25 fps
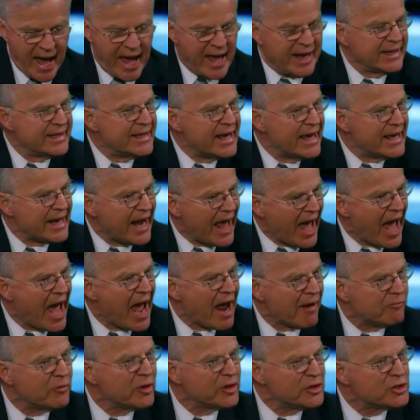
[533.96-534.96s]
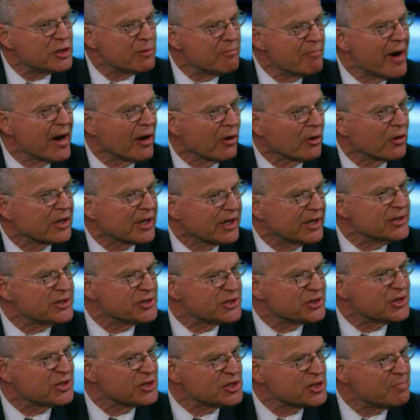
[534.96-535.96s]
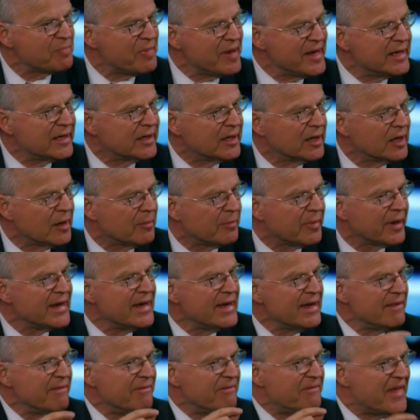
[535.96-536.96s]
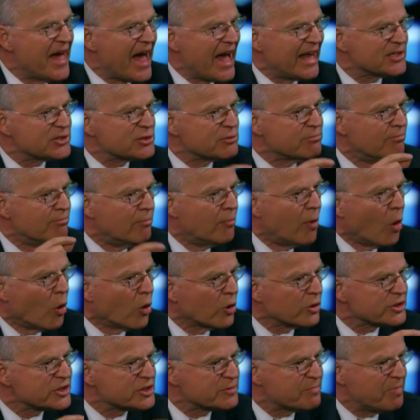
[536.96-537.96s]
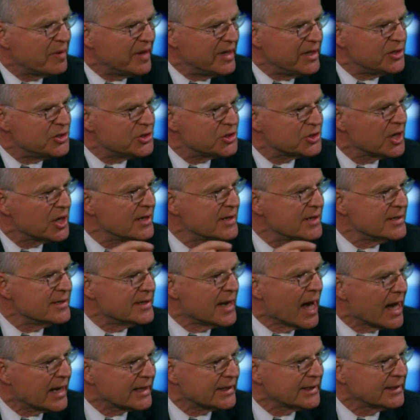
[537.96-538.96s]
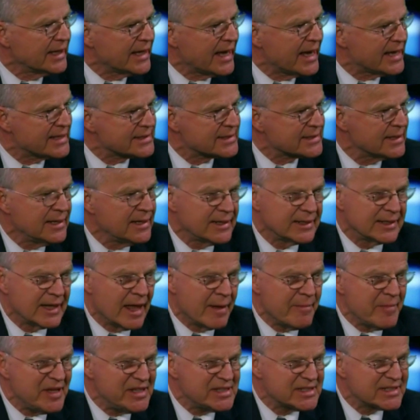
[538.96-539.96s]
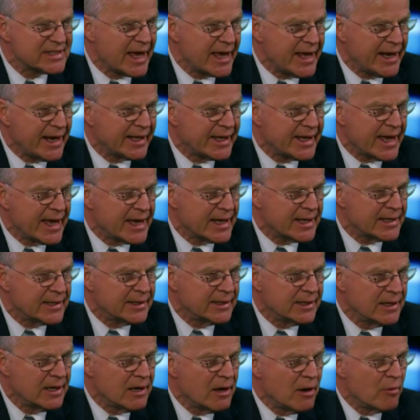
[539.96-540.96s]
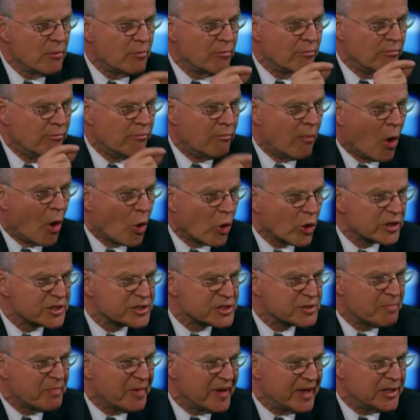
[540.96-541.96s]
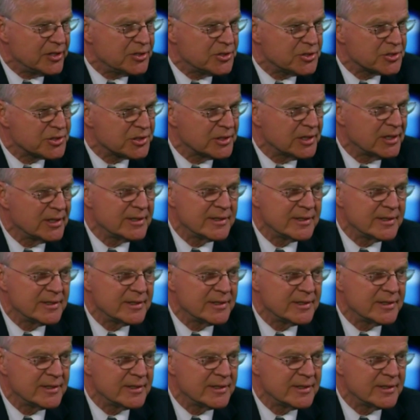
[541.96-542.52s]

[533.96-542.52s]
and get average Americans to speak up. That's more speech, not less. Let me say it again. More speech,